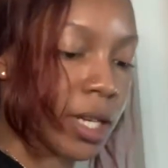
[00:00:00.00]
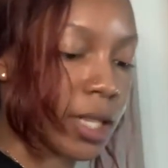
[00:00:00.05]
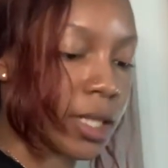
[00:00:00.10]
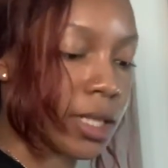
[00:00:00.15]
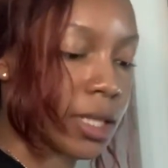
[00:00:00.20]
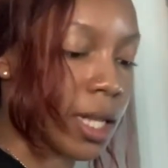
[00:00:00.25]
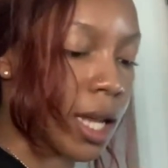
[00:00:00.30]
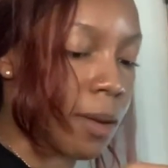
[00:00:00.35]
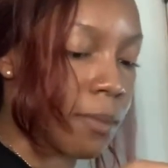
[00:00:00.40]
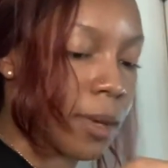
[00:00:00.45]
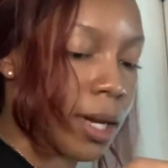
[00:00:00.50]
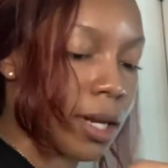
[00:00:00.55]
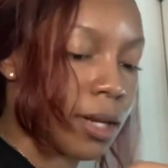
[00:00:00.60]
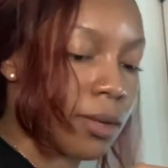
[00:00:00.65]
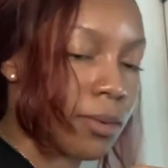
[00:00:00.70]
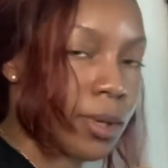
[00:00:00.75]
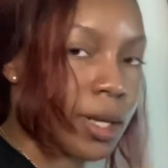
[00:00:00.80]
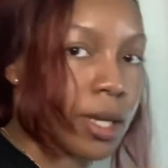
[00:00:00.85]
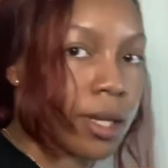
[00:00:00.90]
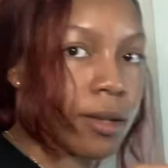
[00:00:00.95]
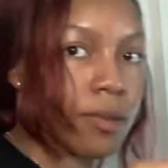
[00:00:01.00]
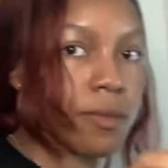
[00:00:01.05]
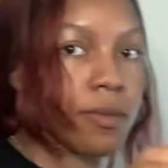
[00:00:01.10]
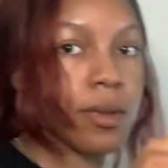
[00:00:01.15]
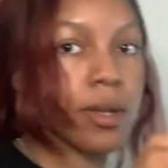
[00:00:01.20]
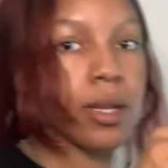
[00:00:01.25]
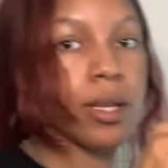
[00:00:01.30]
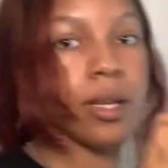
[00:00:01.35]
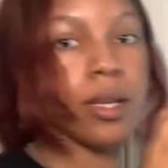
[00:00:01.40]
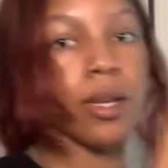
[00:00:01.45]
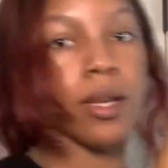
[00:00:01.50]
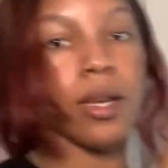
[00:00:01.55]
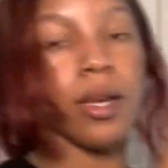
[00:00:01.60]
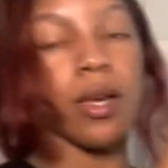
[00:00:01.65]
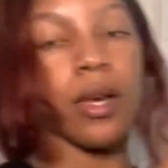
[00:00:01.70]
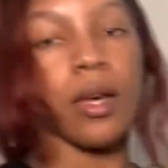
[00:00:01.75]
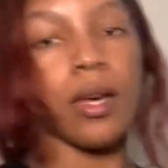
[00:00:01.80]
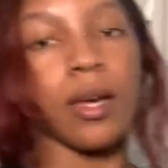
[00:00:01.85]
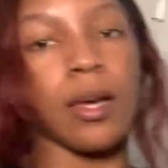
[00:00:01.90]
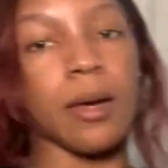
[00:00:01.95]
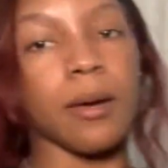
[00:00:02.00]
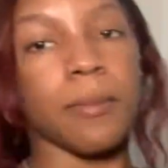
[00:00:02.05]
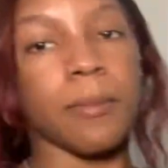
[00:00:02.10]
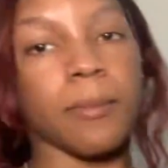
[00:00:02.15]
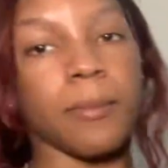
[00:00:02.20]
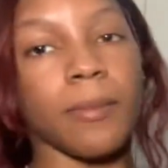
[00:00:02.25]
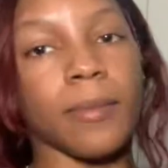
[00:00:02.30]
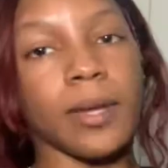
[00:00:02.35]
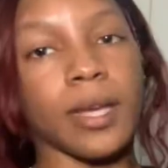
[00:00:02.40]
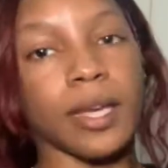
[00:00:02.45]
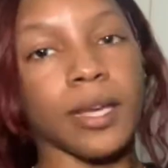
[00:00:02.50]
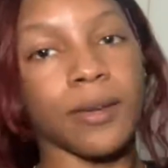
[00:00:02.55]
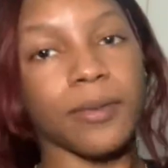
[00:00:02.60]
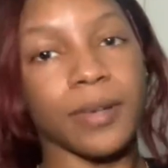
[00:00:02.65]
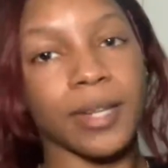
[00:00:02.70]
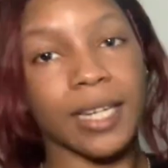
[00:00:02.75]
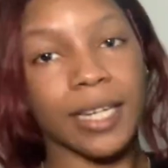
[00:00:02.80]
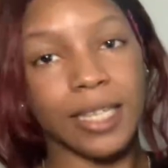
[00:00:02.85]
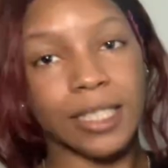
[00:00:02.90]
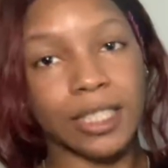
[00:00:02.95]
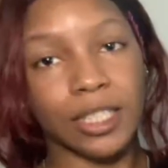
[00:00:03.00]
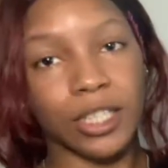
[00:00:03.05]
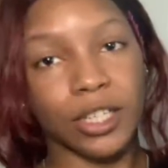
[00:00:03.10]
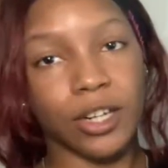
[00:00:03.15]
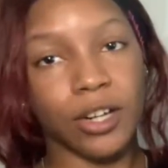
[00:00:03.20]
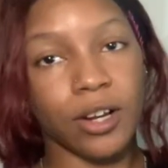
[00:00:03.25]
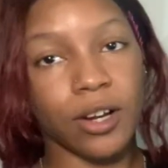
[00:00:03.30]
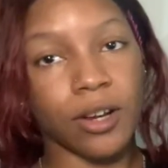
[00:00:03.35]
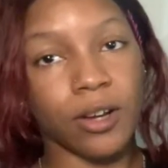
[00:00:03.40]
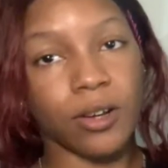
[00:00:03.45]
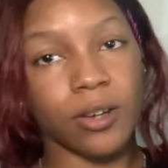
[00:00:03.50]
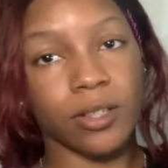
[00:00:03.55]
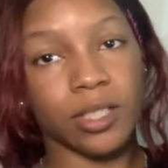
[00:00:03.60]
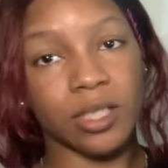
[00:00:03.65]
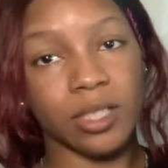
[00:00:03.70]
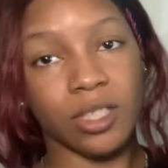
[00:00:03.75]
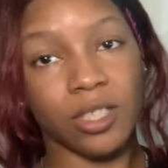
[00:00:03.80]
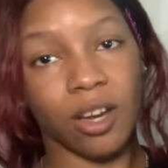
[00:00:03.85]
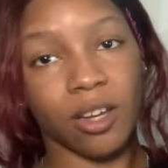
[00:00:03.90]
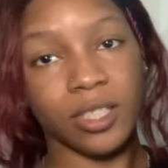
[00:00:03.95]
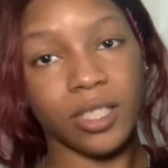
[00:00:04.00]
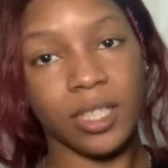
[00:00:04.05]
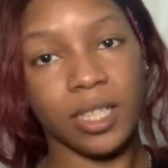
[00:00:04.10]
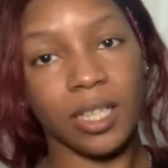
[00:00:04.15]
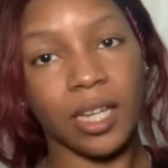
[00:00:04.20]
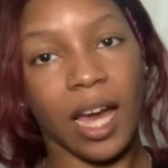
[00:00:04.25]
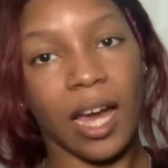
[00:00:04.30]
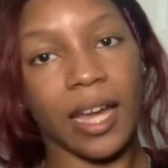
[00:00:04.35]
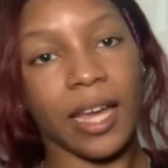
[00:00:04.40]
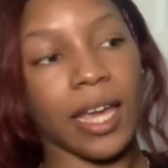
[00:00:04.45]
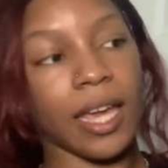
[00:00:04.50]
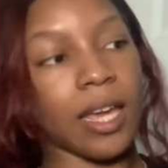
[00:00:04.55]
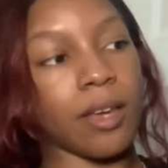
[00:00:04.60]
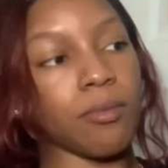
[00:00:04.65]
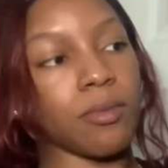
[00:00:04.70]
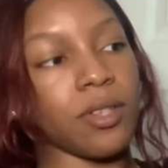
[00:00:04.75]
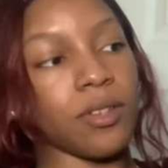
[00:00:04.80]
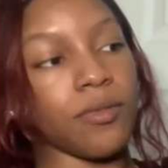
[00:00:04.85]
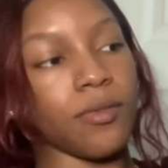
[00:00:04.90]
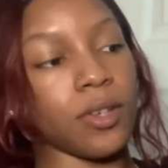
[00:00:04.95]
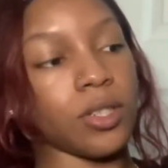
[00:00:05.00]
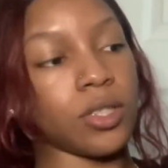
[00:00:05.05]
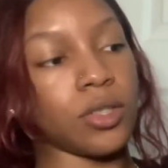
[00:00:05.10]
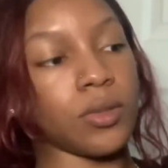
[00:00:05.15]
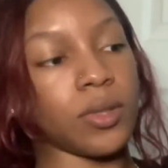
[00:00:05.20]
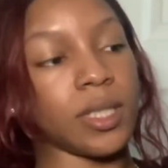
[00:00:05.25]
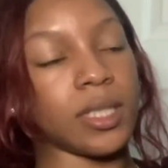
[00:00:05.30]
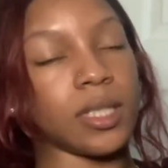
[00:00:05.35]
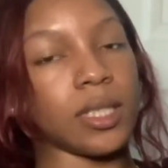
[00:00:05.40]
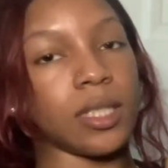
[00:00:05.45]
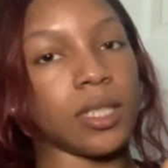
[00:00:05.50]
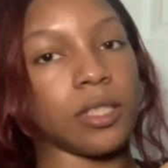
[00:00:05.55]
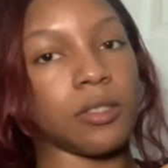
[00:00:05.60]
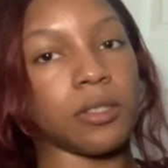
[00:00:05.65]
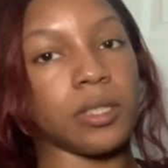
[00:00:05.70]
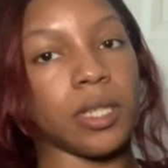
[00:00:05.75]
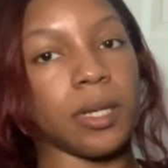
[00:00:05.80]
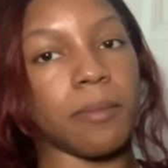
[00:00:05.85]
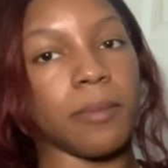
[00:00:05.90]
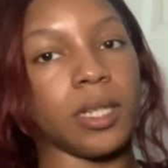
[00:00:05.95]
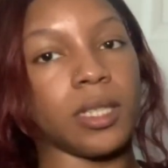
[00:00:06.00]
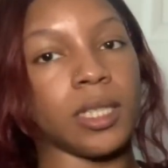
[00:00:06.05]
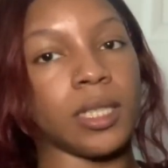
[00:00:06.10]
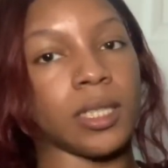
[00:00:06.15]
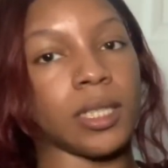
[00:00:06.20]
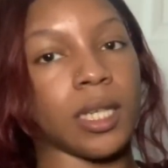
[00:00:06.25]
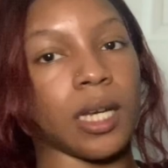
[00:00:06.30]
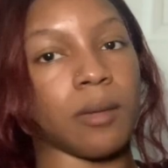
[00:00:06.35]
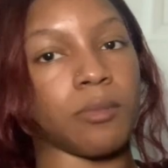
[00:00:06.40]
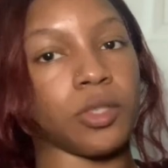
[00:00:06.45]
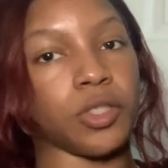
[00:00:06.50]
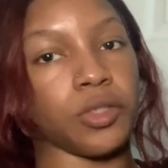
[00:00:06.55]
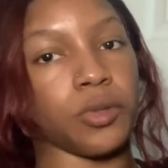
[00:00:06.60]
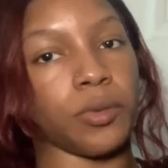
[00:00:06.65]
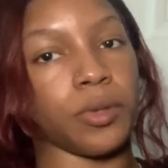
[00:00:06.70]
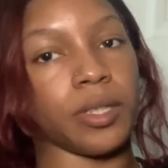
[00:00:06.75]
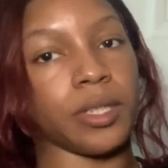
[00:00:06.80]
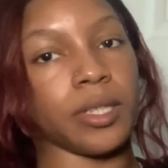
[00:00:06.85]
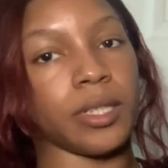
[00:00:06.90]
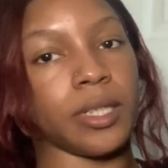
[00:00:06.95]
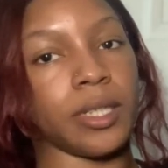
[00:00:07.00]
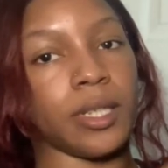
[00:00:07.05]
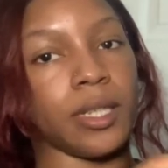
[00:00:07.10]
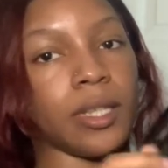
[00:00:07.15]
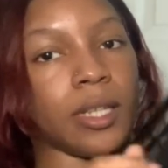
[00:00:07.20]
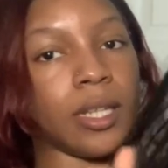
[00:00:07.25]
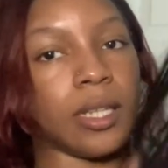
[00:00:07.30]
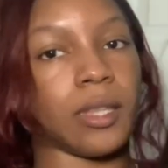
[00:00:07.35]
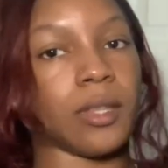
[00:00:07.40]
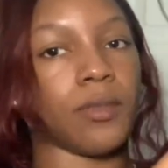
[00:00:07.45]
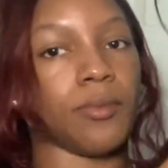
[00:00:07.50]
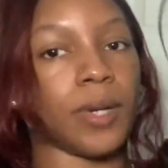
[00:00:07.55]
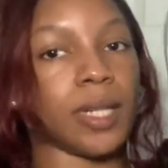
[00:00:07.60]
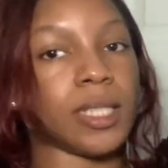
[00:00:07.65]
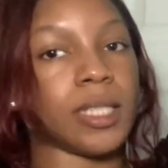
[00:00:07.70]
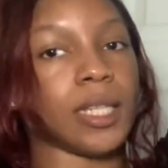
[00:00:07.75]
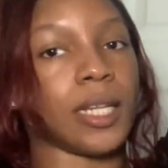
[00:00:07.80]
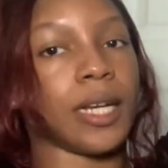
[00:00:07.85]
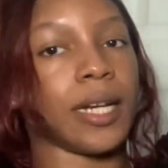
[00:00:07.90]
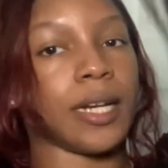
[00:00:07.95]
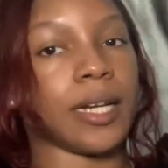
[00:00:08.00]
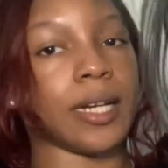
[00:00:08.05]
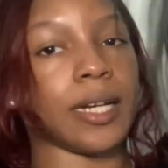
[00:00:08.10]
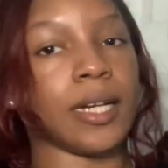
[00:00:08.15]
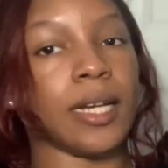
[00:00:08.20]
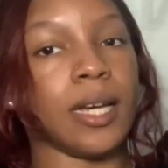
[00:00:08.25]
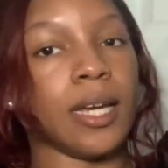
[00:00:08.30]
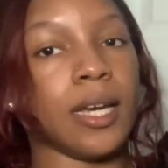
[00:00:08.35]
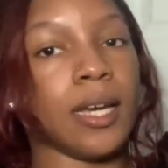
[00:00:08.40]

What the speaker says: It's not body wave. Here it is, girls. Y'all see, I hate when the frontal is literally a million times shorter than the rest of the hair.